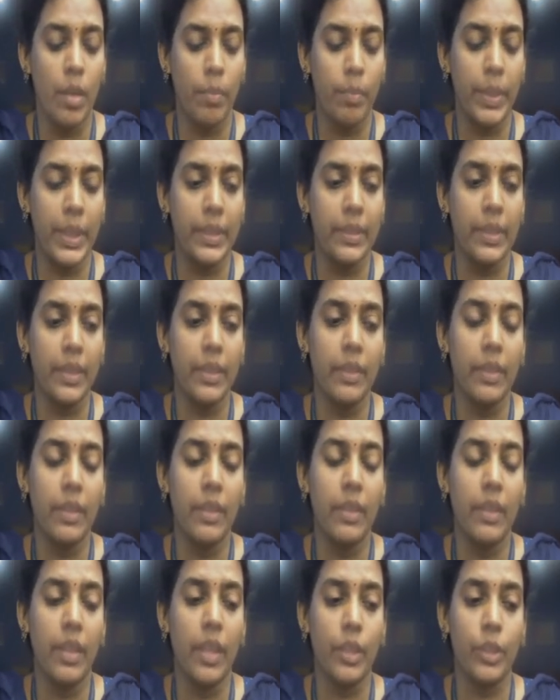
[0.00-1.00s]
But then
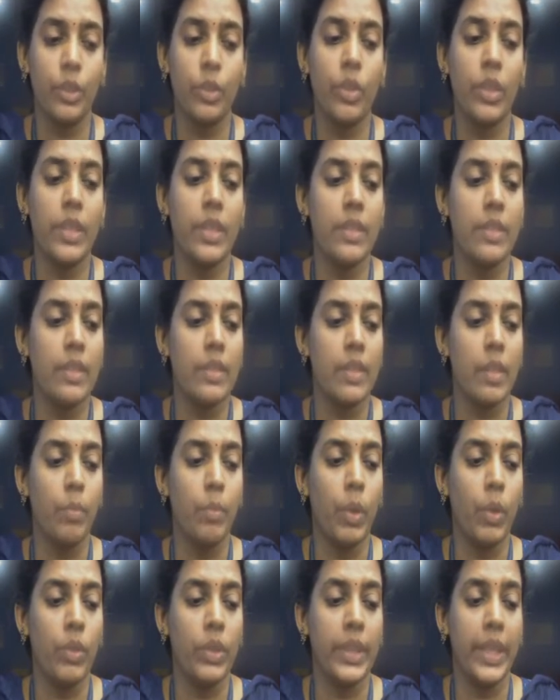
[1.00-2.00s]
assurance is
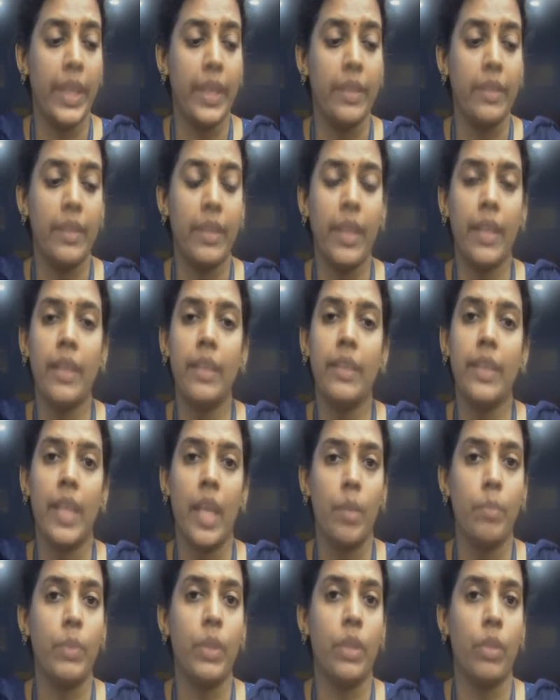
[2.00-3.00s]
about the entire
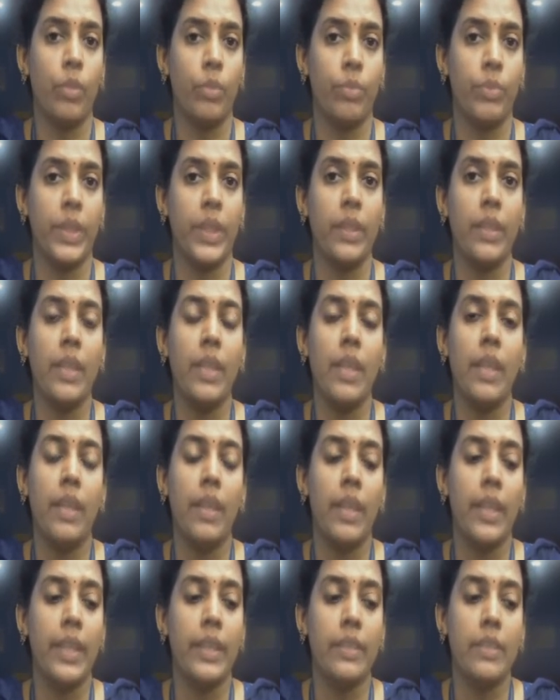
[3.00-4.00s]
gamut of it.
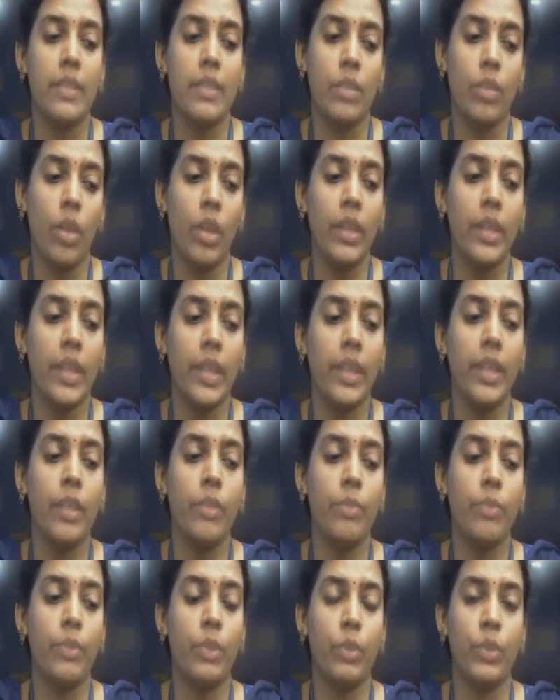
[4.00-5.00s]
It is not
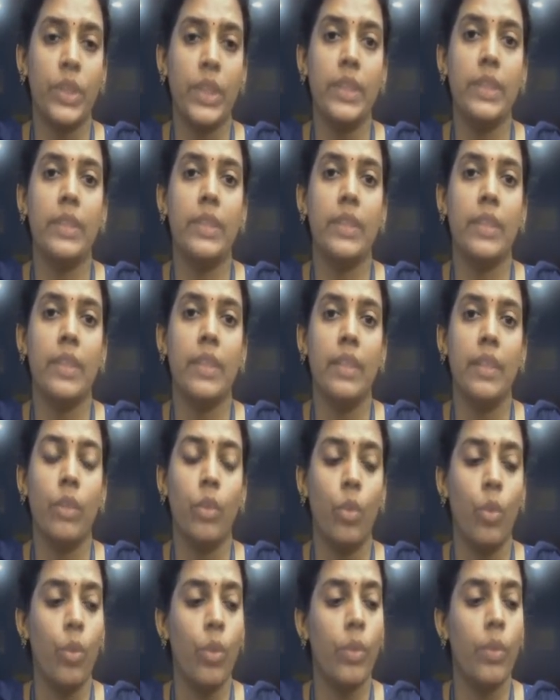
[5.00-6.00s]
enough to just
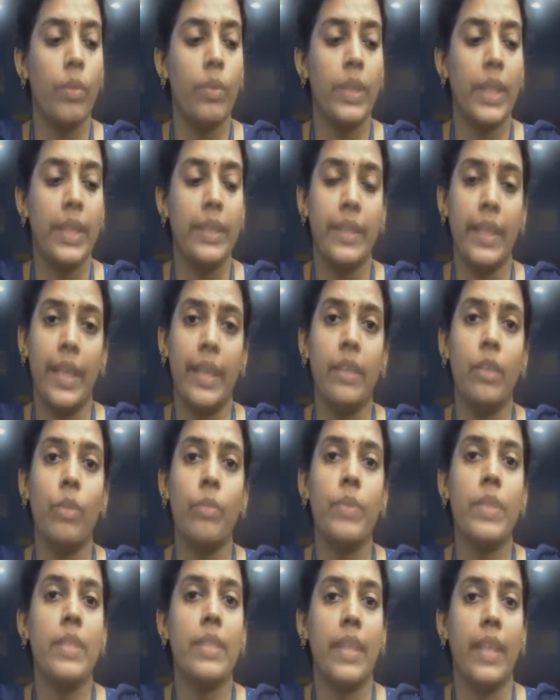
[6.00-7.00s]
go in the end
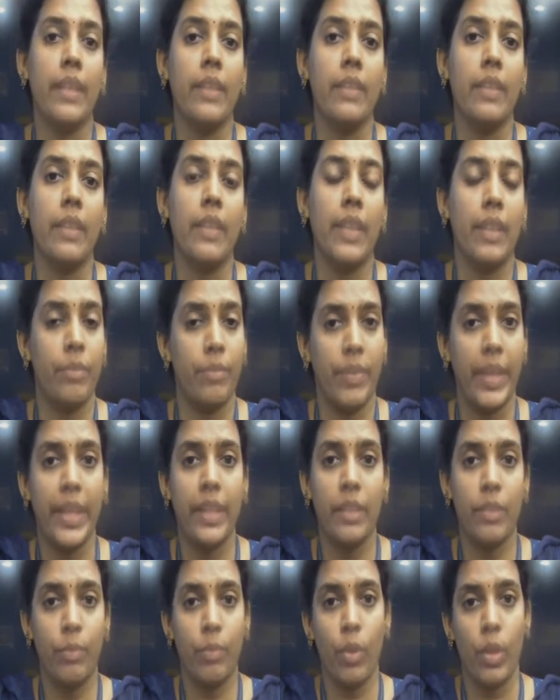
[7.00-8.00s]
of the cycle and
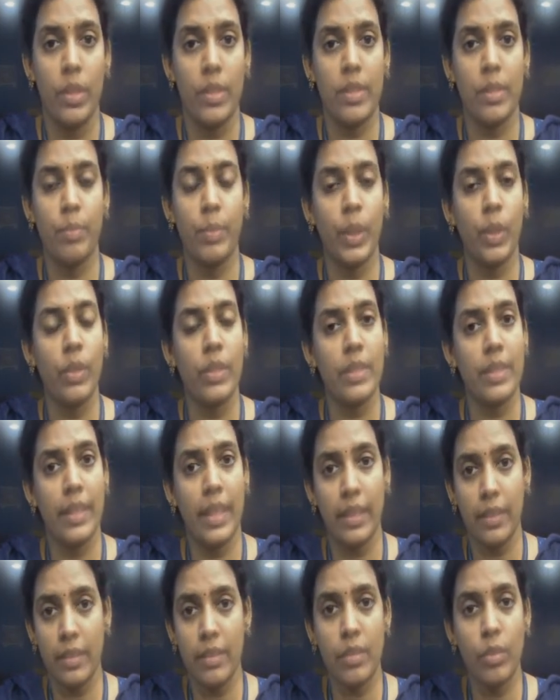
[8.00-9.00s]
find faults, because
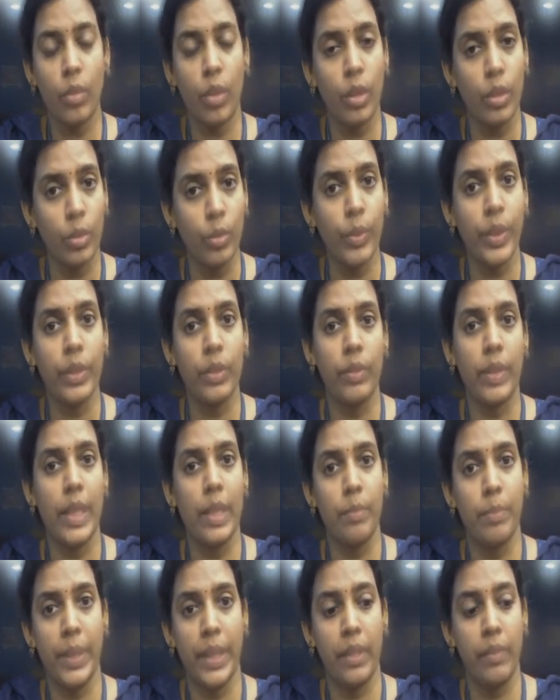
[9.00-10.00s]
that is not going to
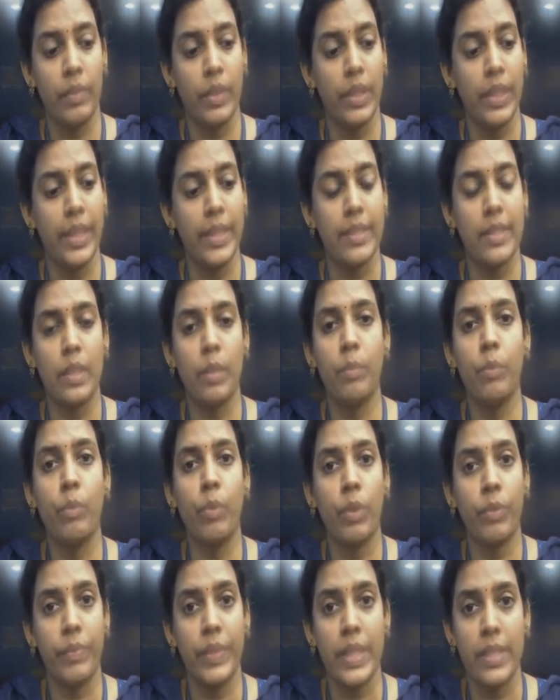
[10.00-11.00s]
help anyone except
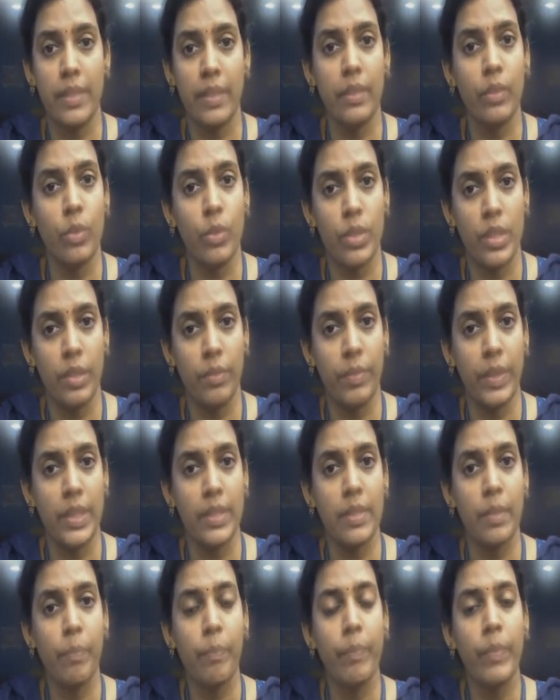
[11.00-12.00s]
for fixing those
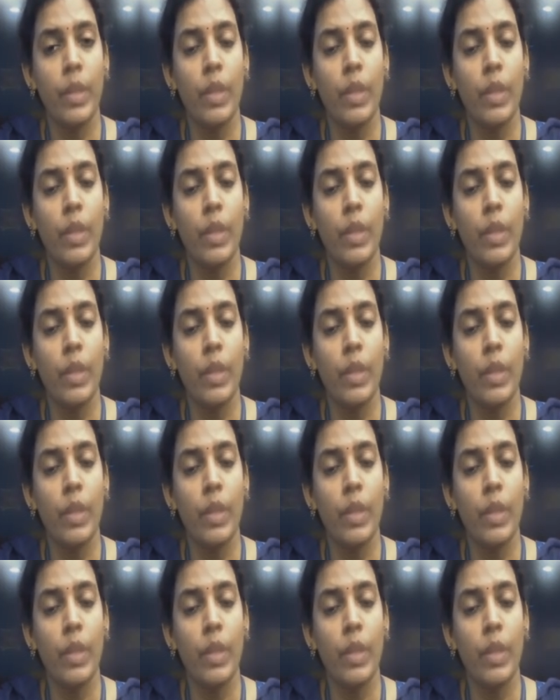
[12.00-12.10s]
defects.